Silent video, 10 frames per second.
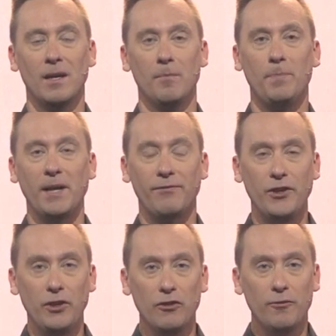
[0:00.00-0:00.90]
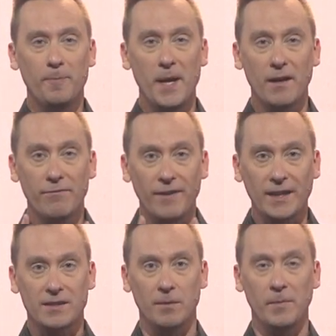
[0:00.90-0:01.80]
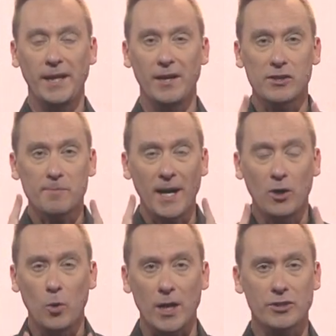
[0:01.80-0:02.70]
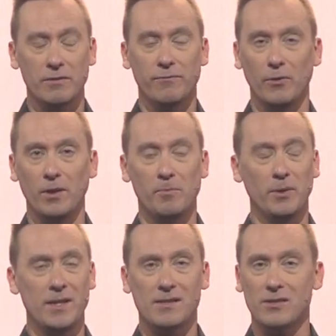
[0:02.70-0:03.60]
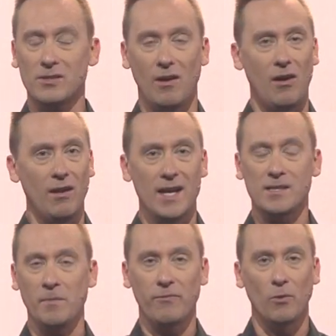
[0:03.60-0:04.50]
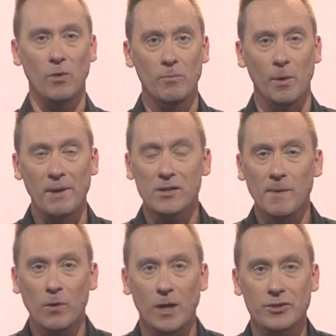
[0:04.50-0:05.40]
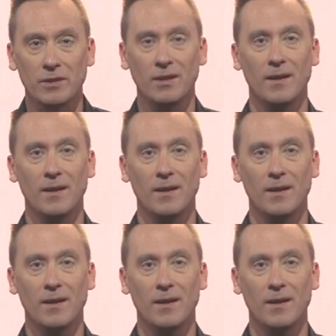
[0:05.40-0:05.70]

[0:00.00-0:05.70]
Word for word: But if you've been a victim, here's my question for you. Please, just all eyes on me for one moment. Here's my question.